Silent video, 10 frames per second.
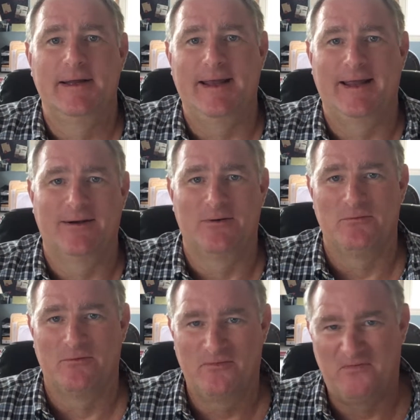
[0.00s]
in
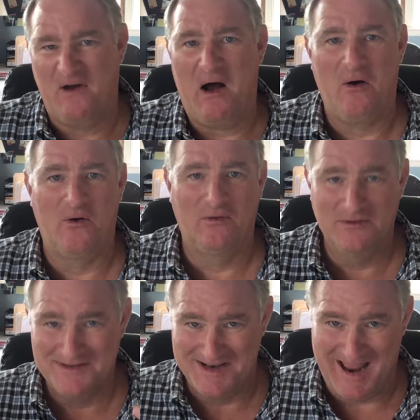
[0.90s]

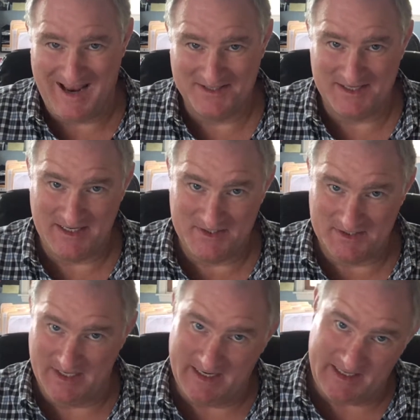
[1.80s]
foul, nasty,
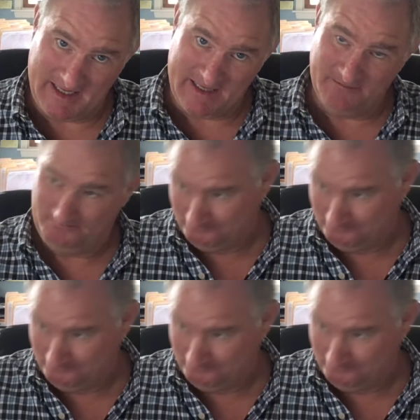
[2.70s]
stinky,